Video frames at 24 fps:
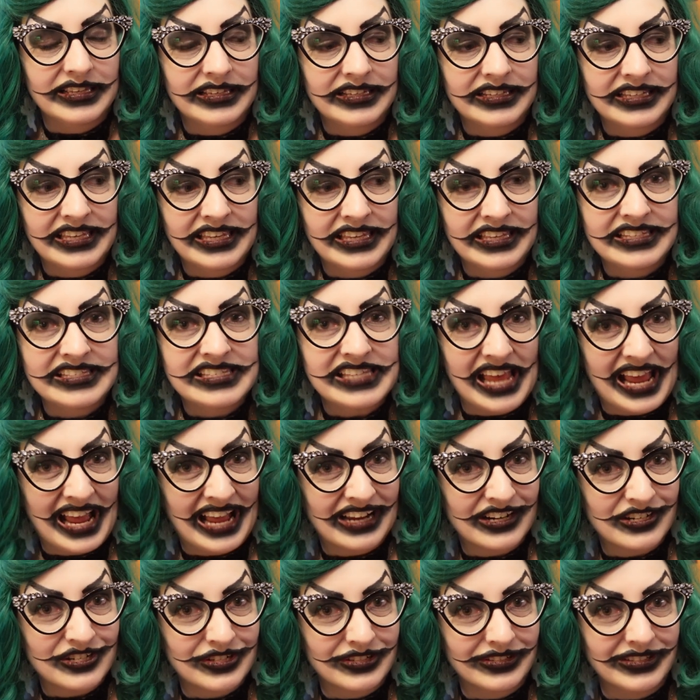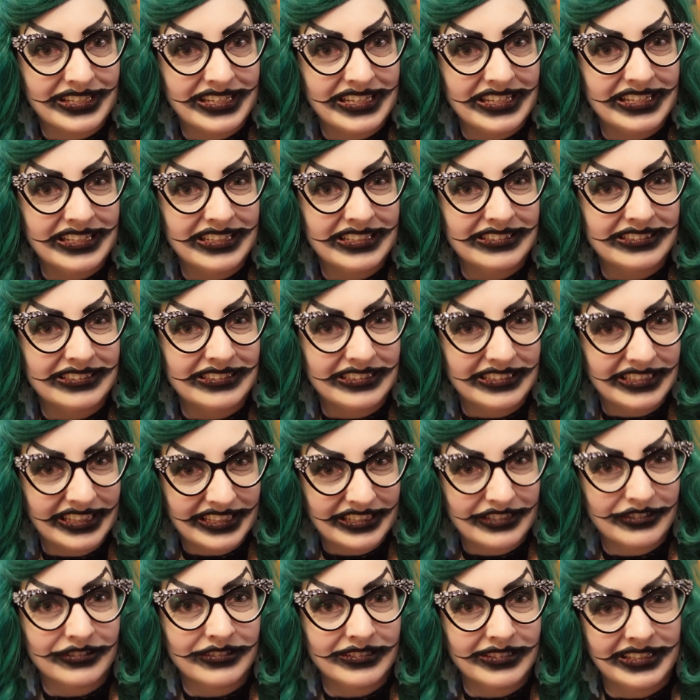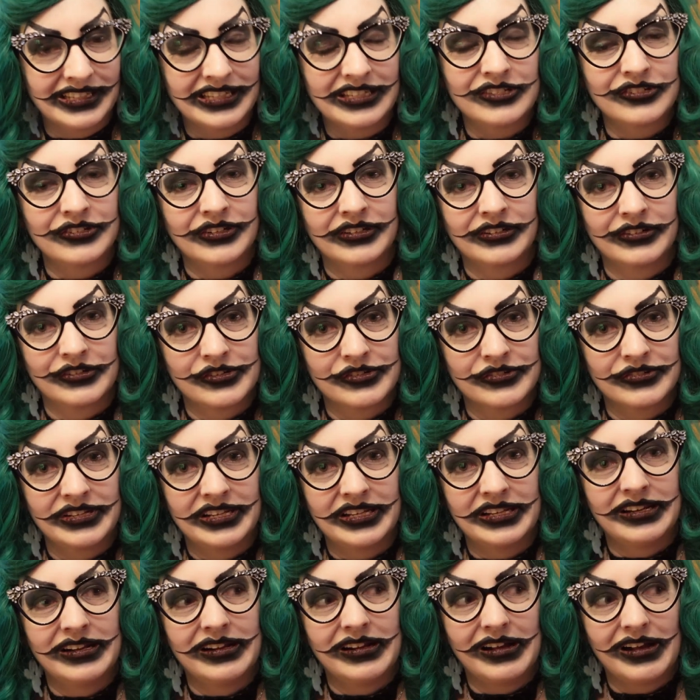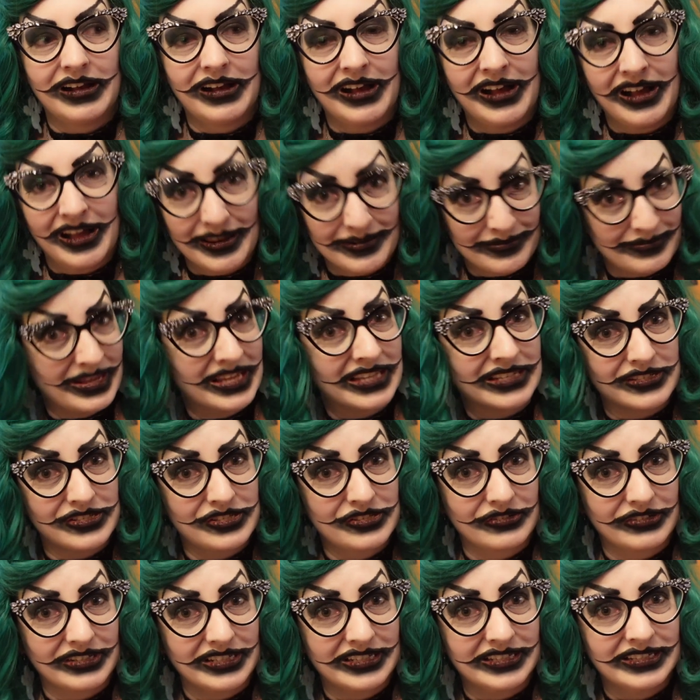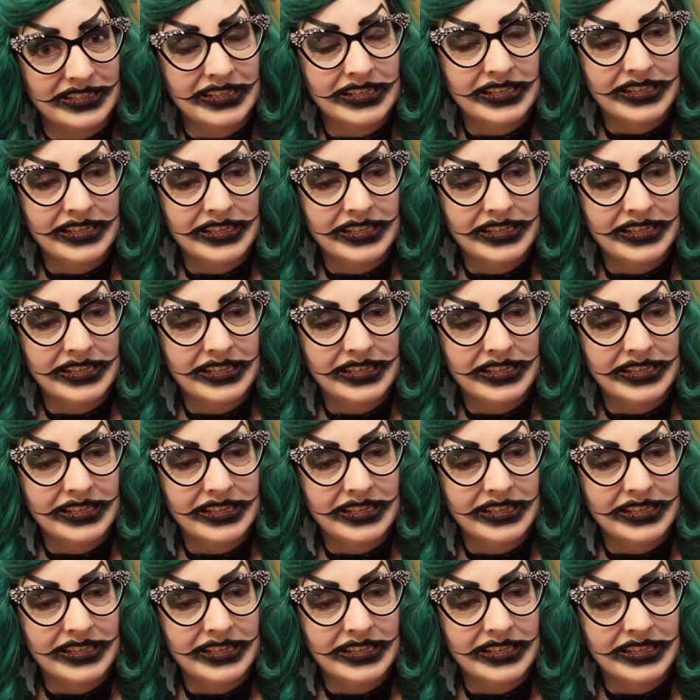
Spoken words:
kids actually literally trick-or-treat on Main Street.